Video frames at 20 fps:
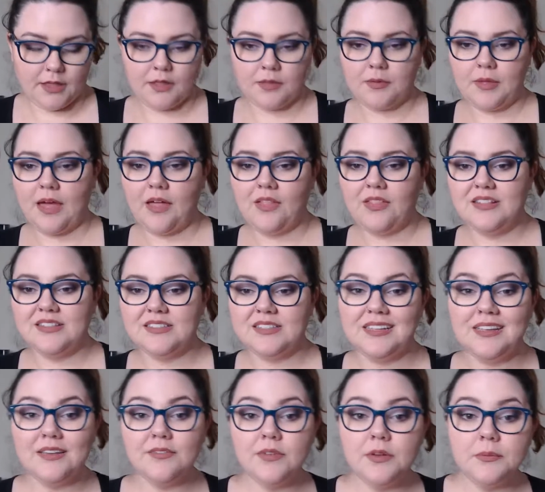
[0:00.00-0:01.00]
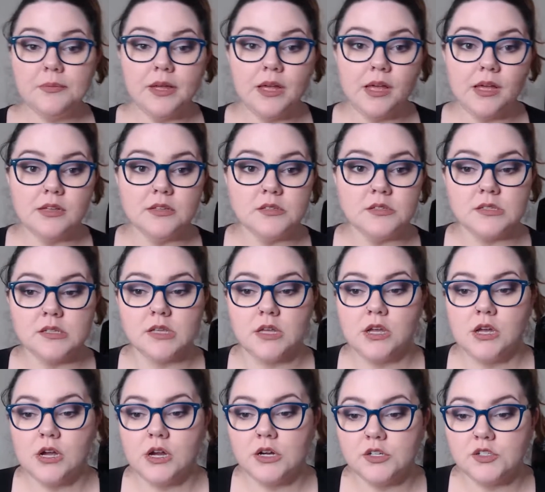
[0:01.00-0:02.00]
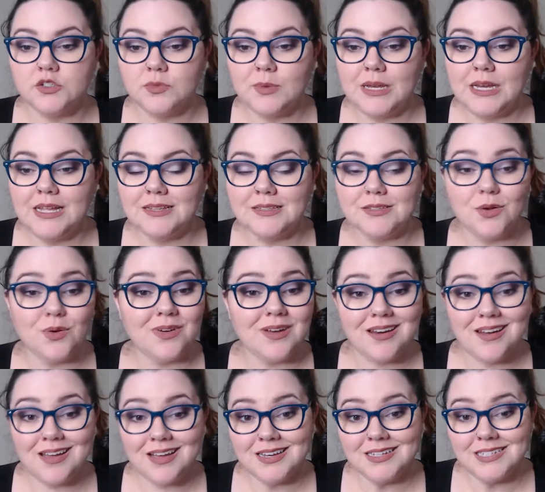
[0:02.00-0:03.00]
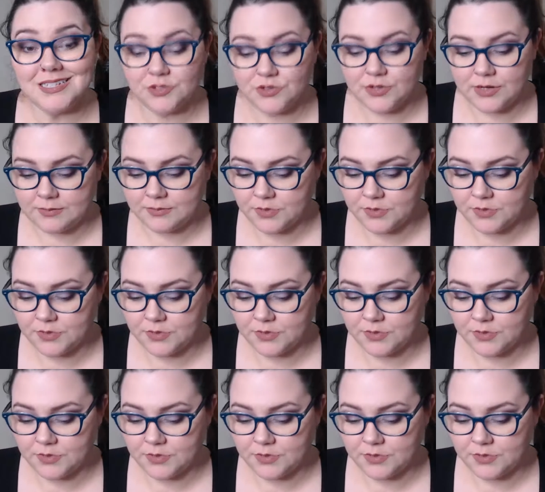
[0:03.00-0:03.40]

Helen's leaving because her sweetie is going on a hunting trip,